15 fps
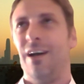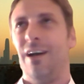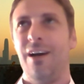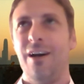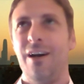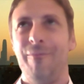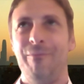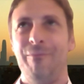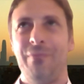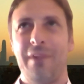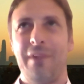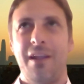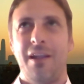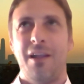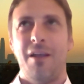Um,
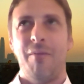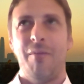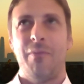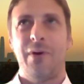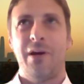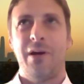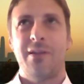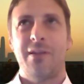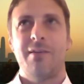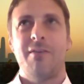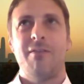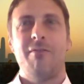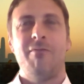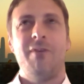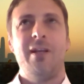but
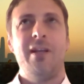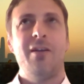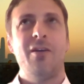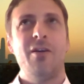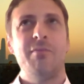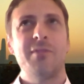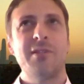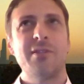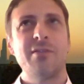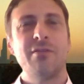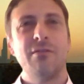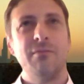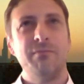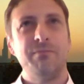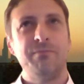when it comes
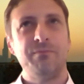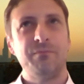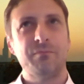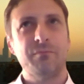to